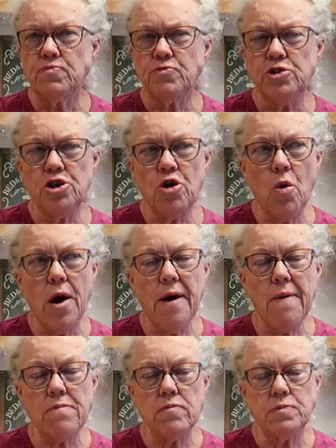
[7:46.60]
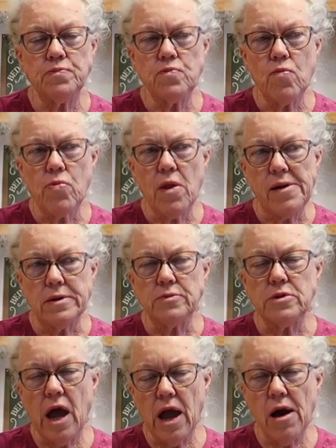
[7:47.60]
You know what?
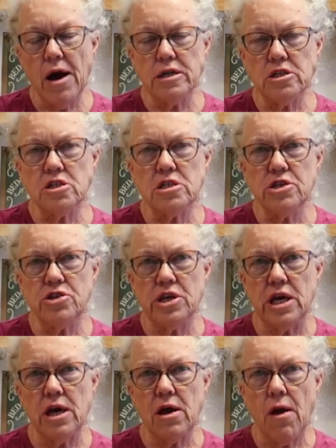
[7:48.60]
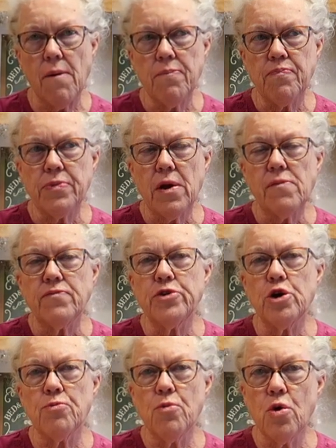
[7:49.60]
I honestly think
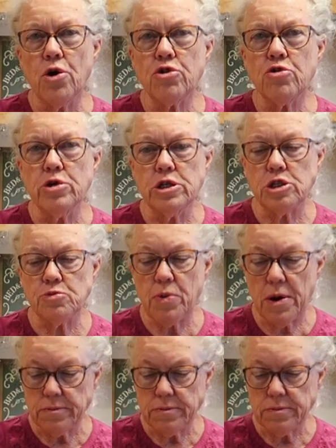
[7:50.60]
they're more crisp